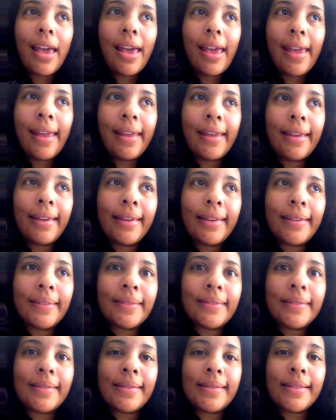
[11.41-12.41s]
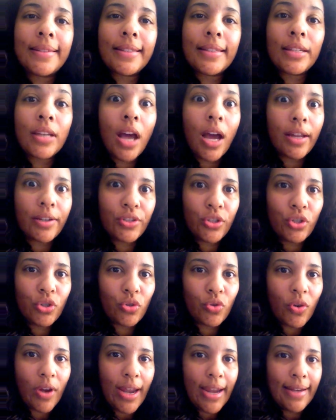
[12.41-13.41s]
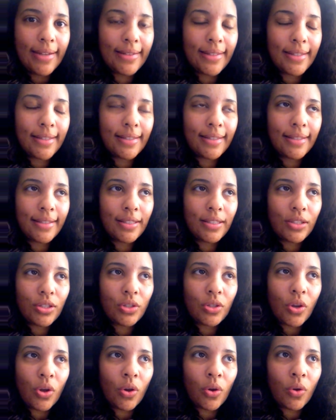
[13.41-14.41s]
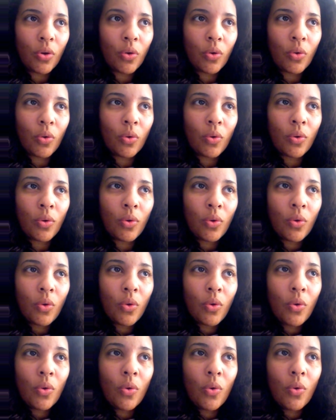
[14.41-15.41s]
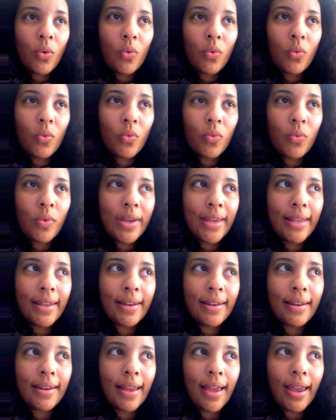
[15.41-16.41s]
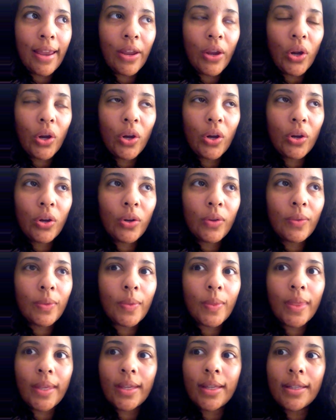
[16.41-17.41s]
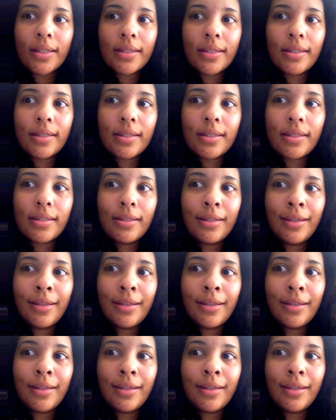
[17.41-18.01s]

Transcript: and not straight. So when I heard this,